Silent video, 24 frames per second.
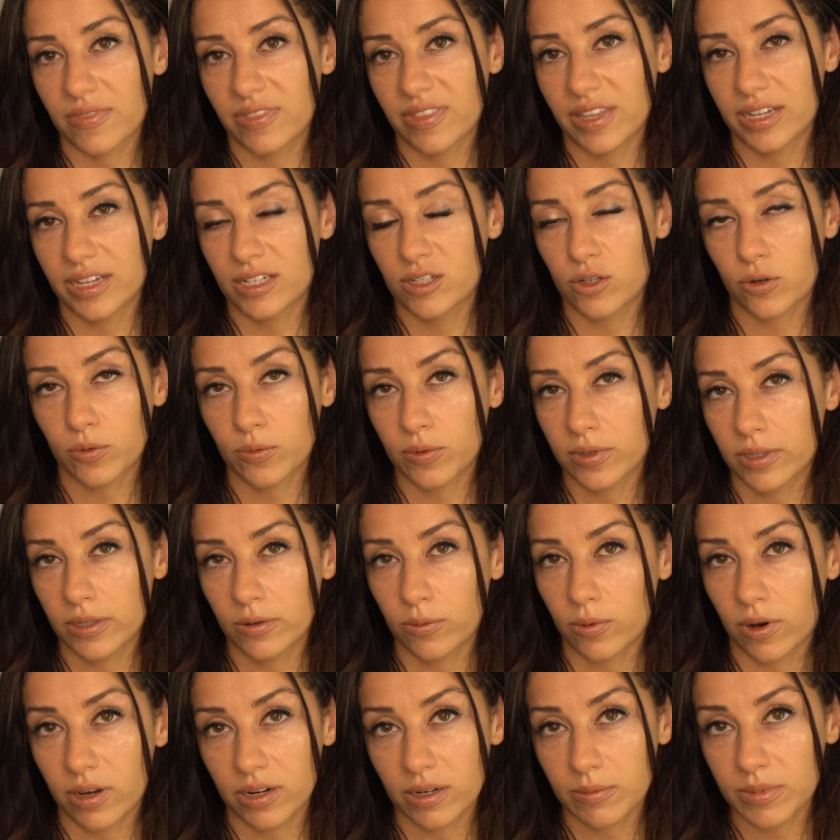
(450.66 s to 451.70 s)
they don't really
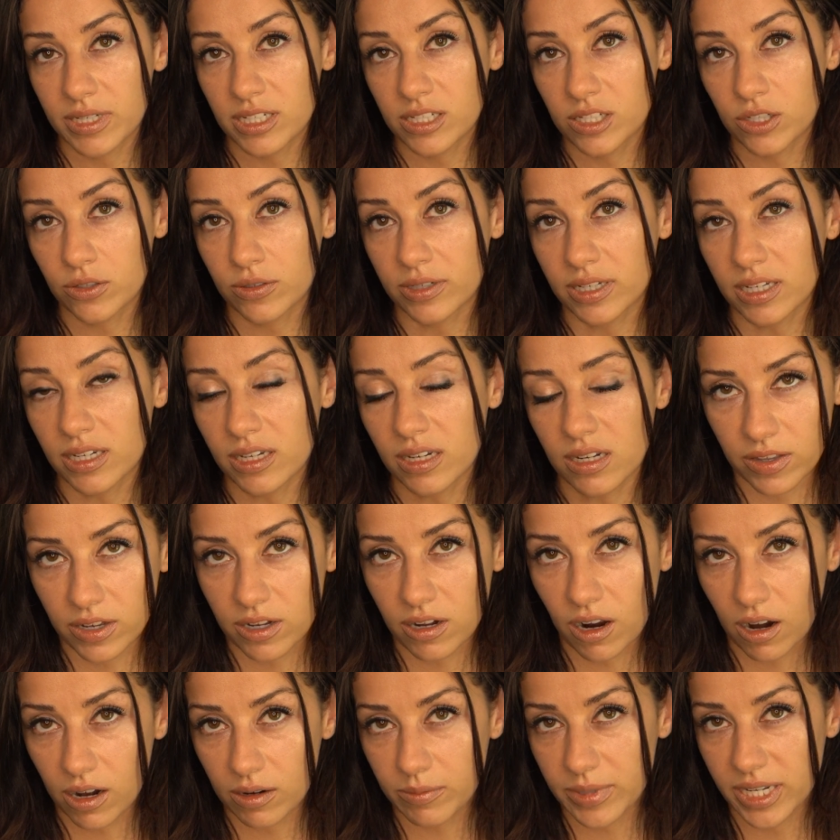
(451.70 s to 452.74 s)
want to be doing. The
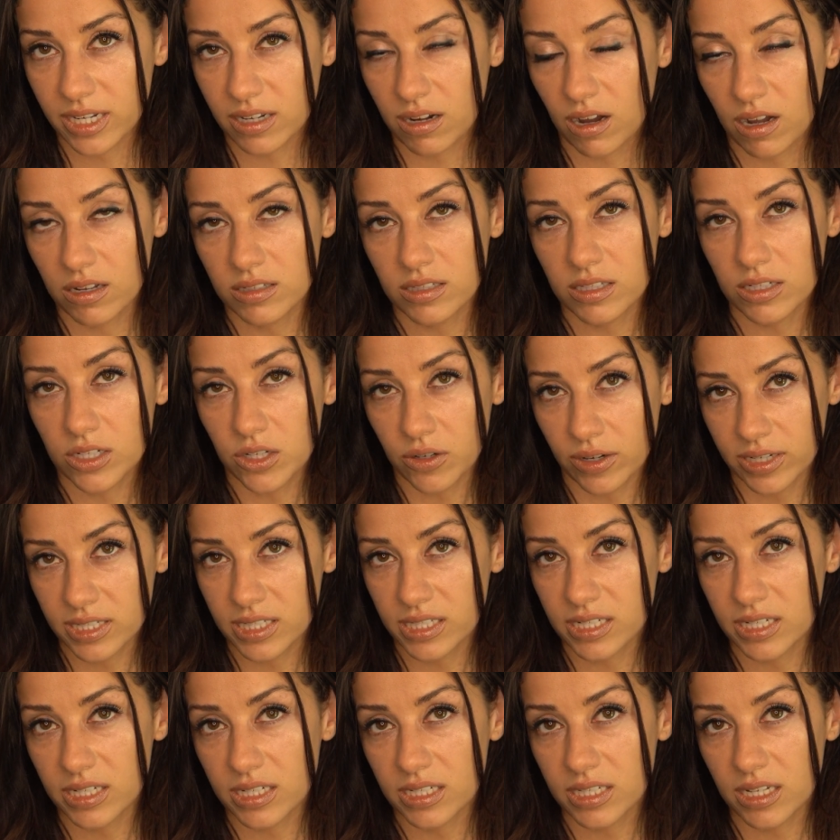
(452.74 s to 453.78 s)
karmic
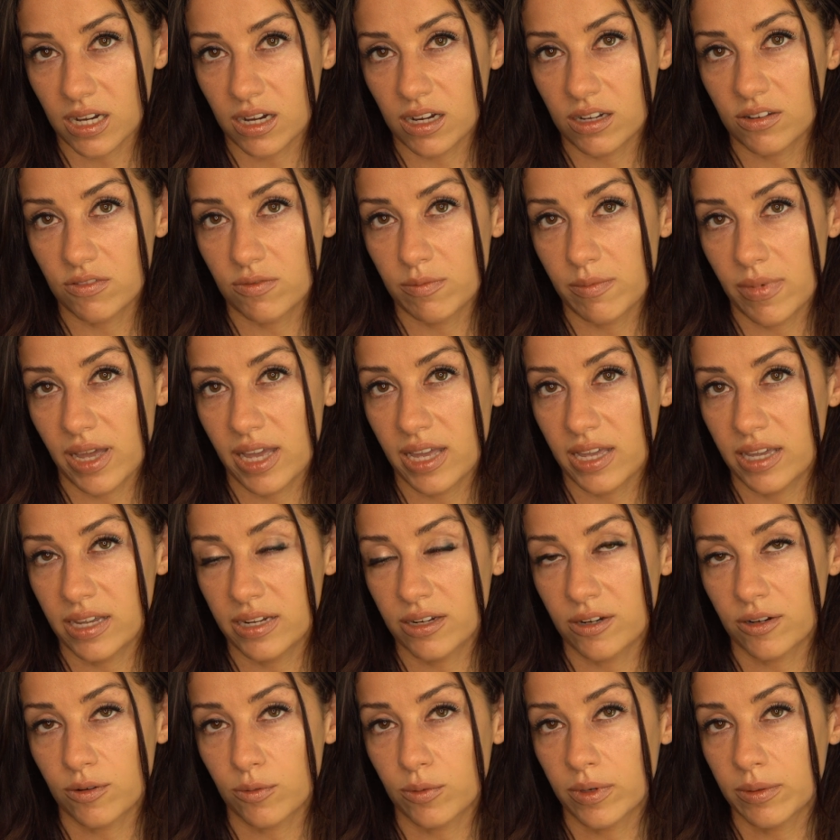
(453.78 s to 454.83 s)
consequences of men
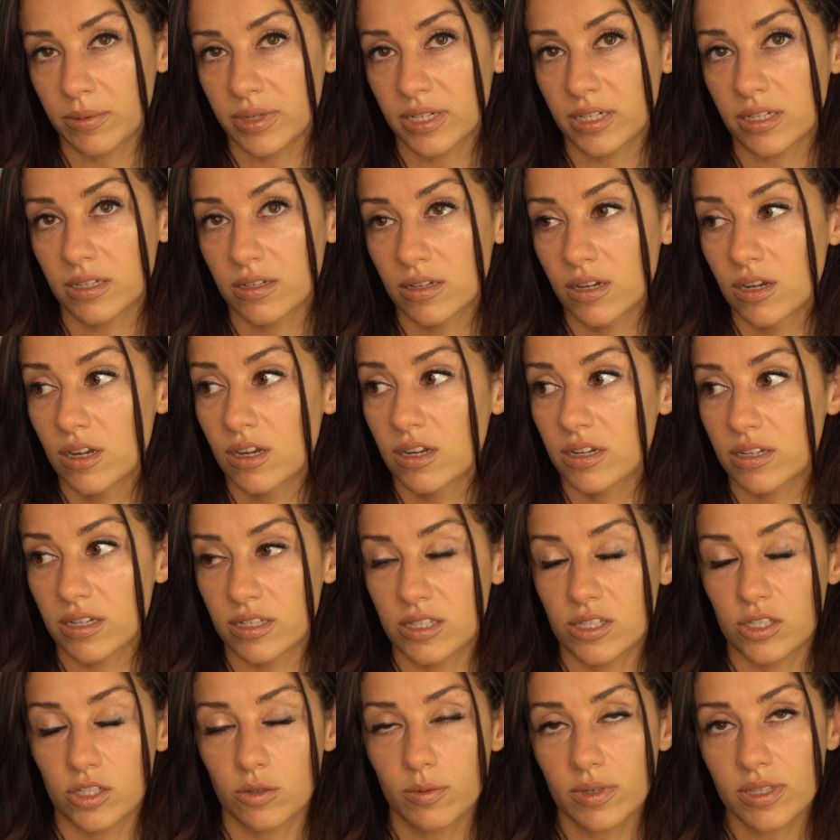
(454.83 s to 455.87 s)
or women
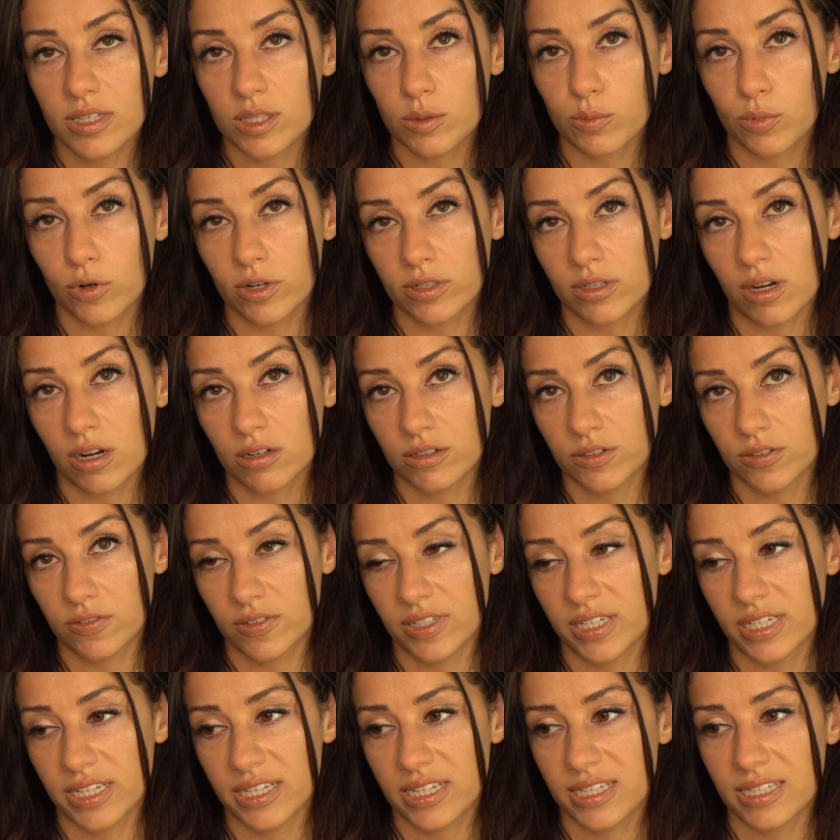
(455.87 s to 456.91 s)
consuming this
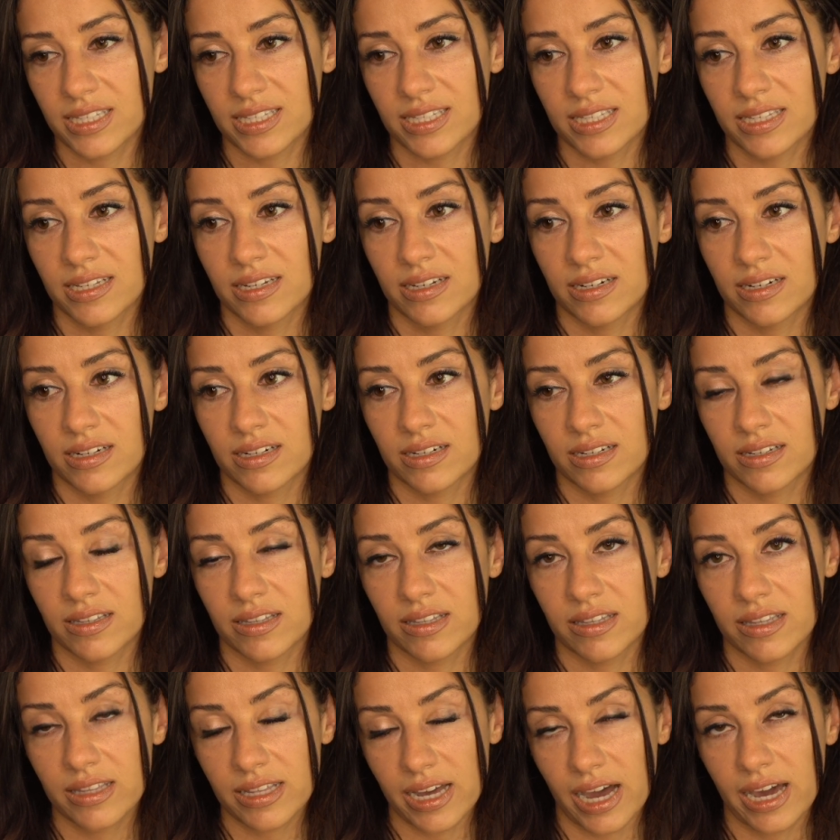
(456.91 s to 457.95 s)
pornography is
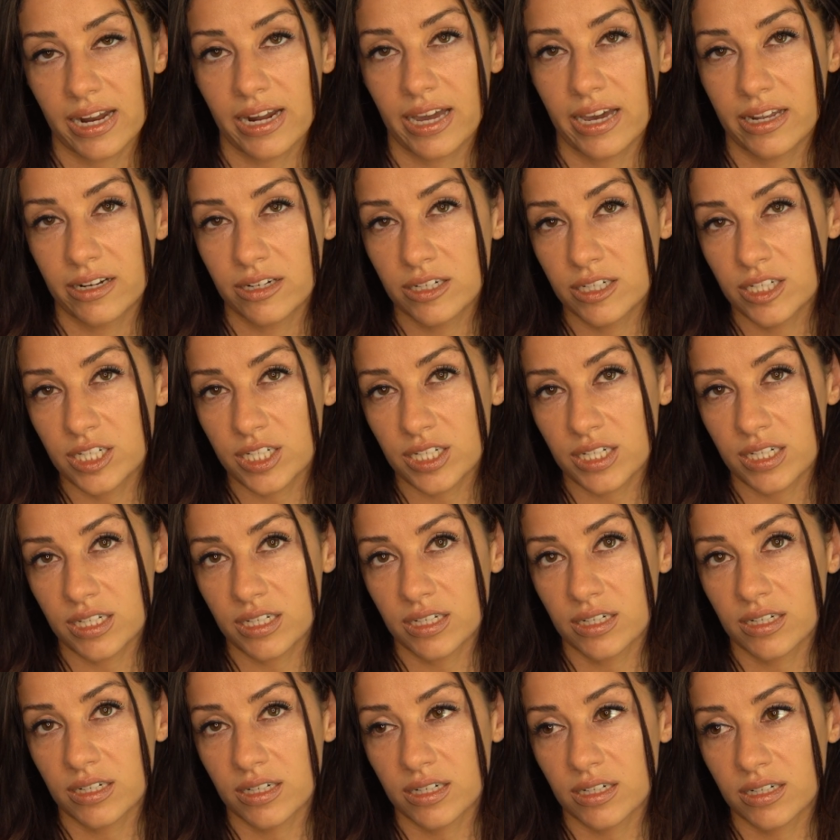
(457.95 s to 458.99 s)
that energy